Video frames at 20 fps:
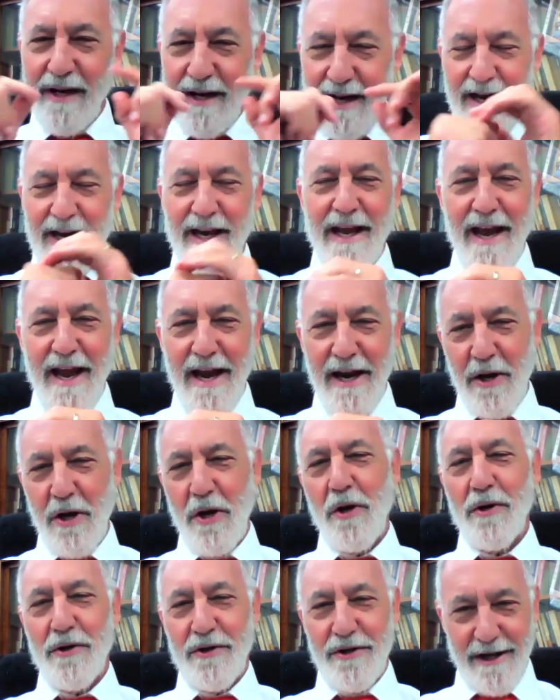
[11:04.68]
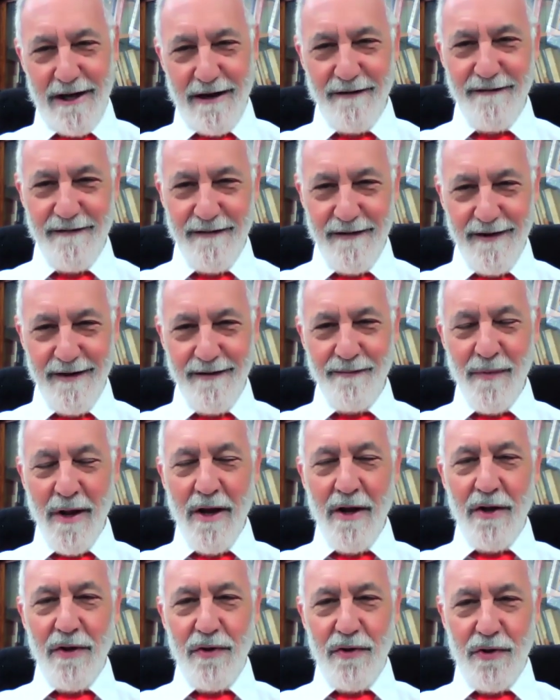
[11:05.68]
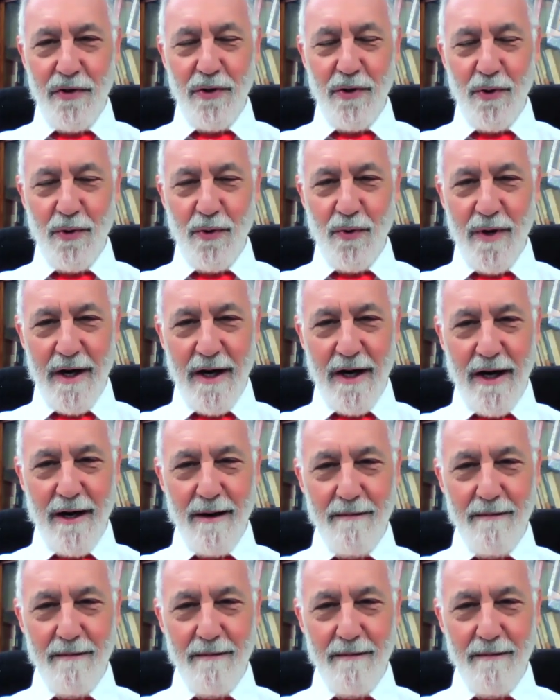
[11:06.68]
rededicating yourself to